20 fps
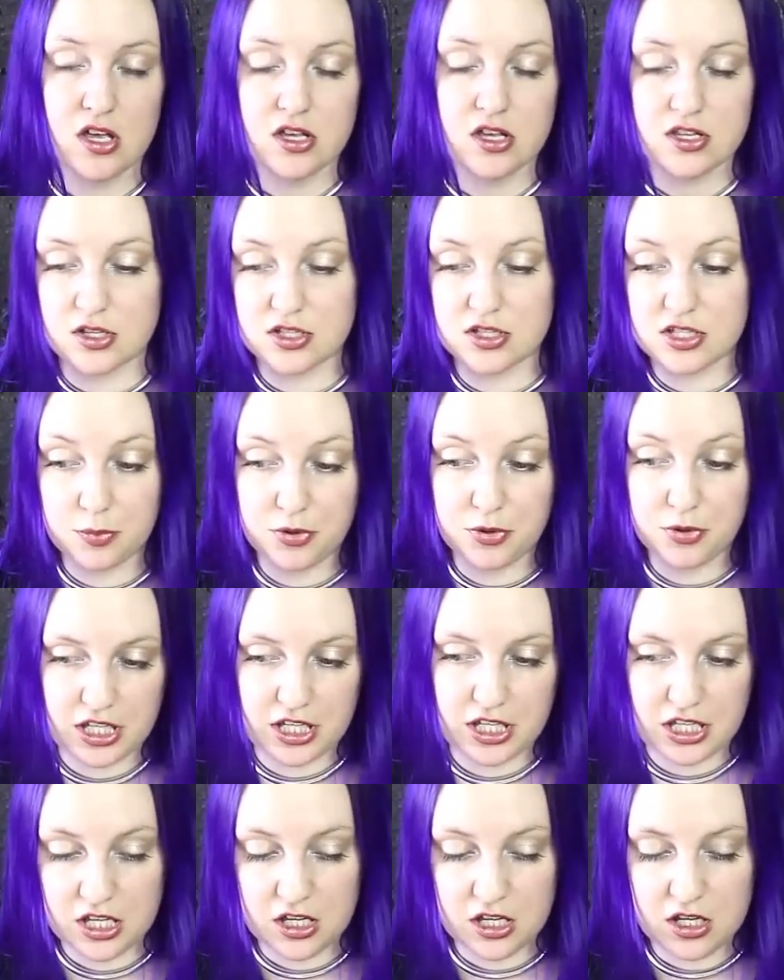So it's a
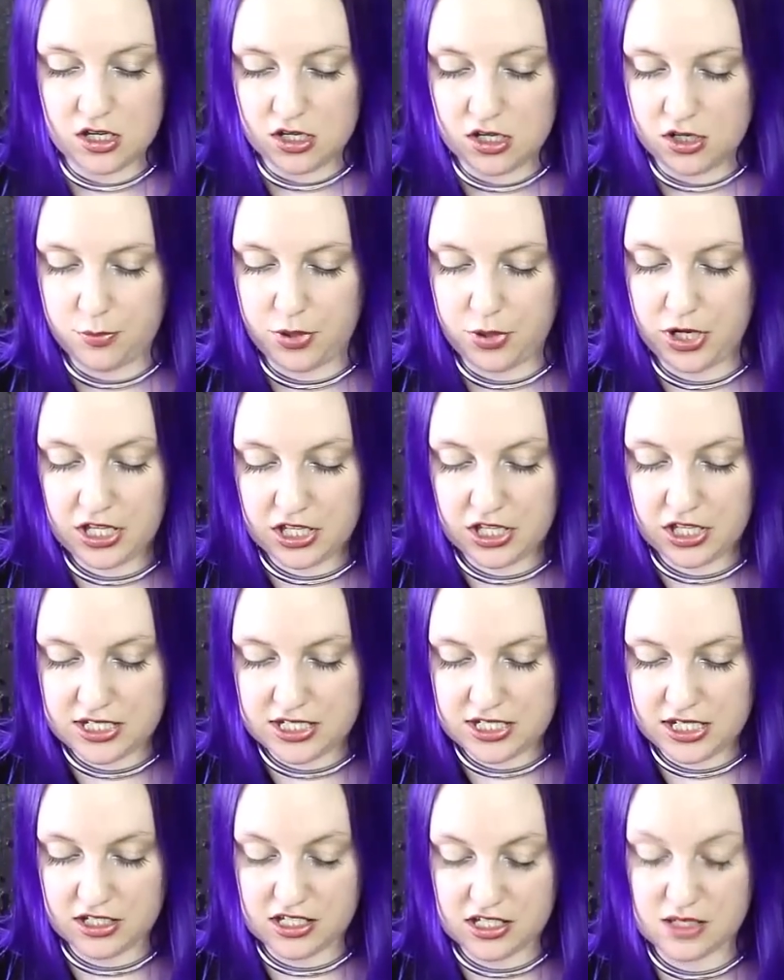pretty, pretty good
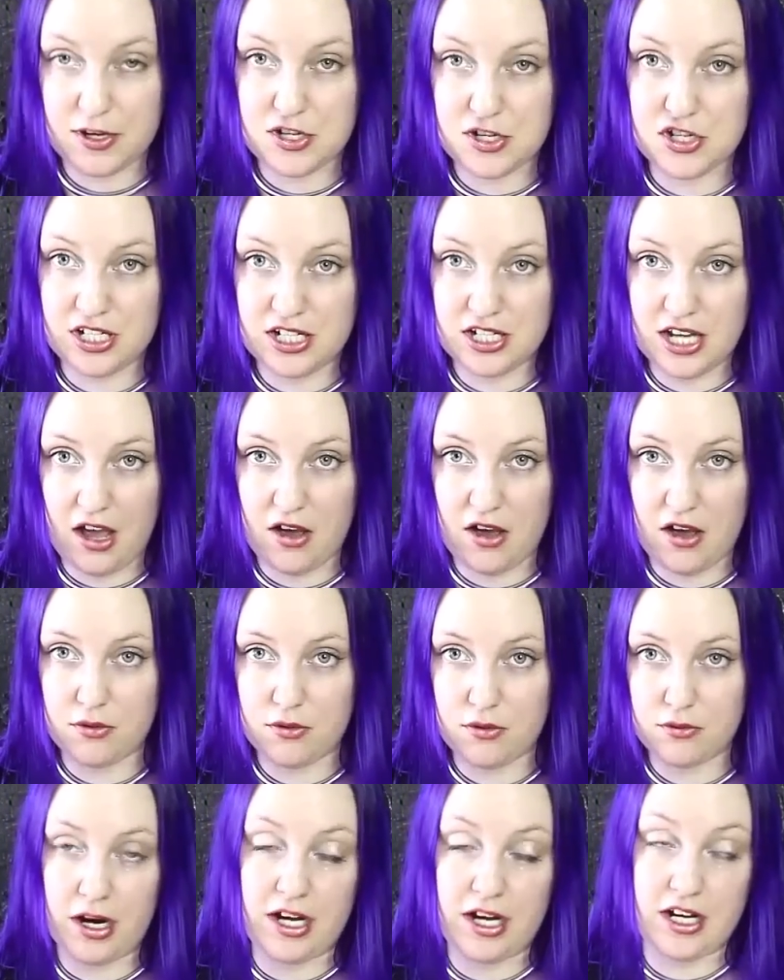deal, especially
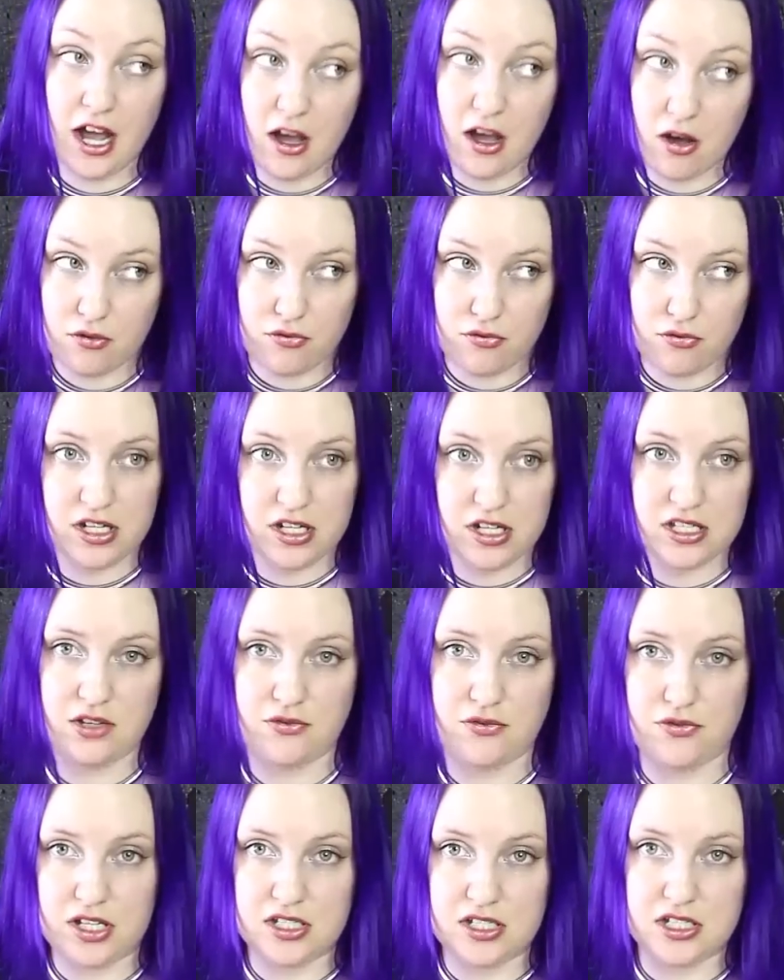now, right now, Fantasy
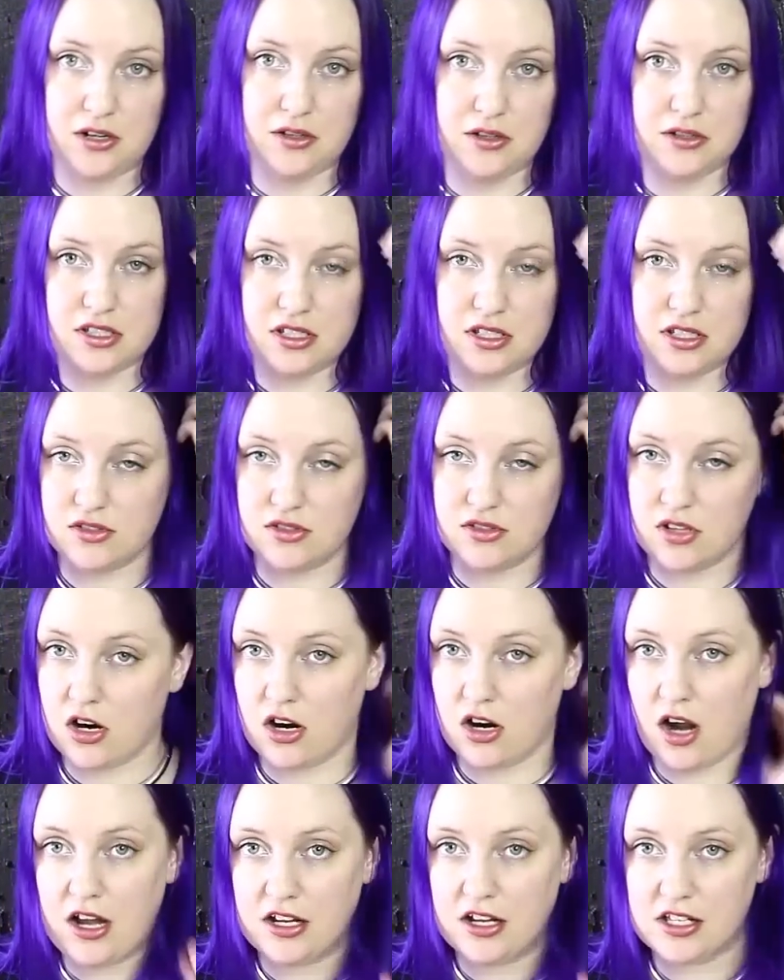Flight Tarot sleeves
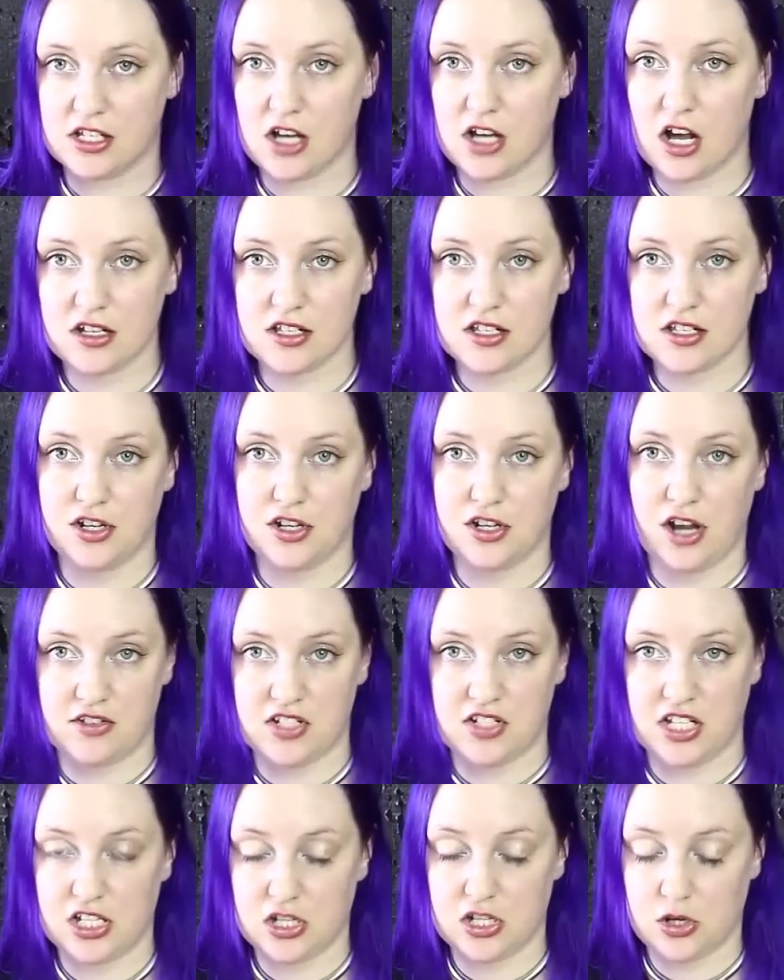are out of stock, so you'd have
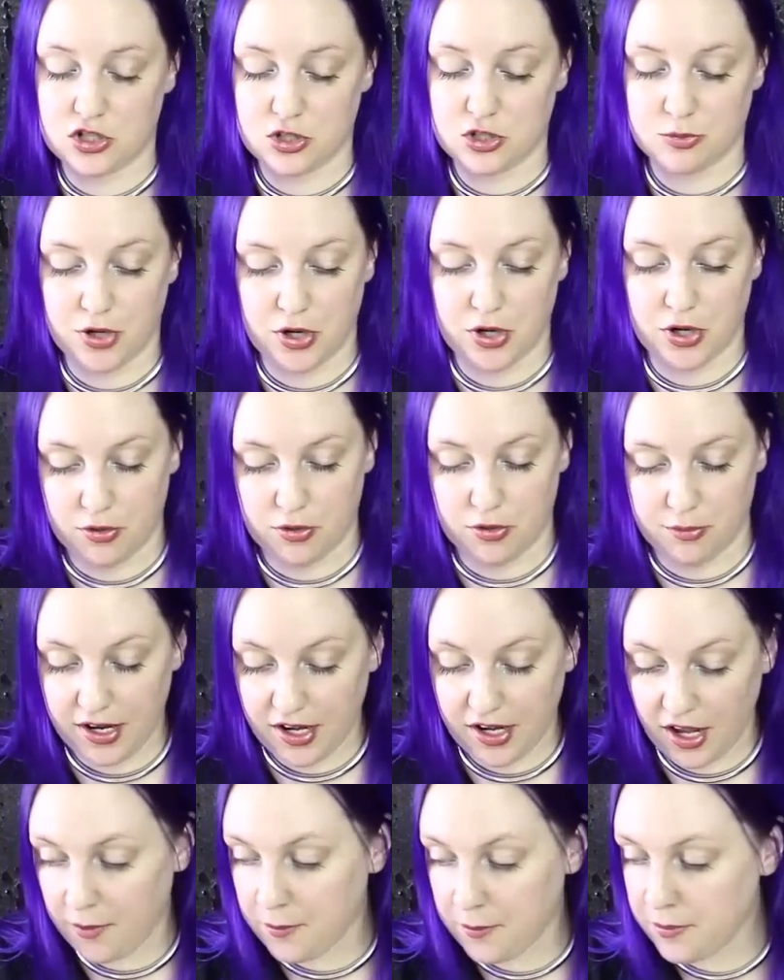to get Ultra Pro or
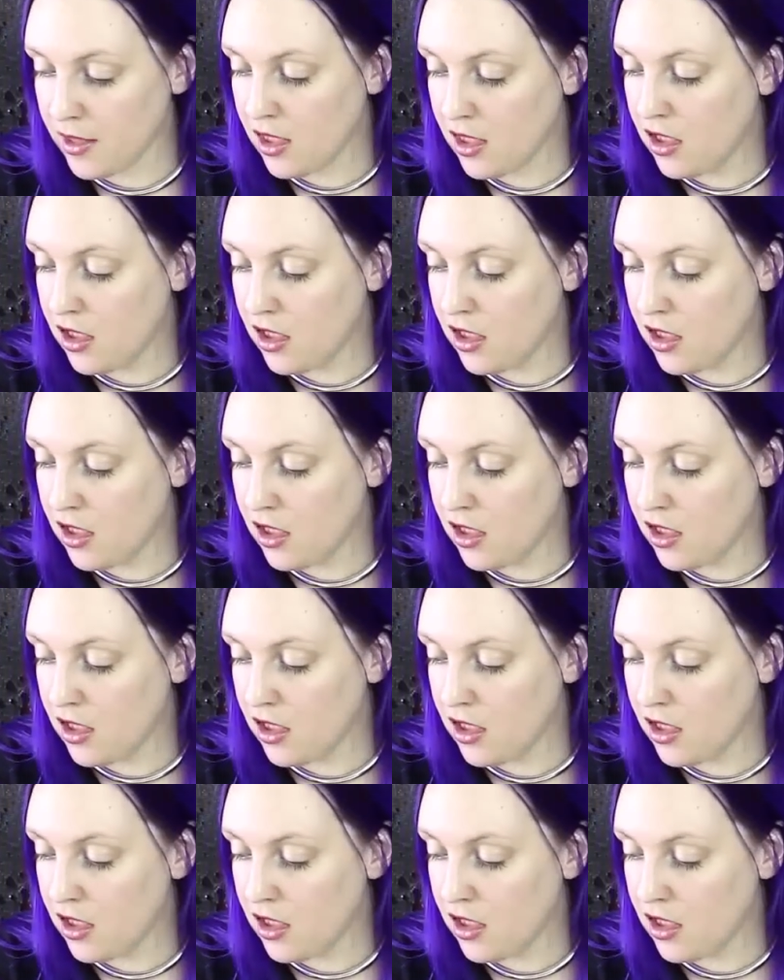Mayday.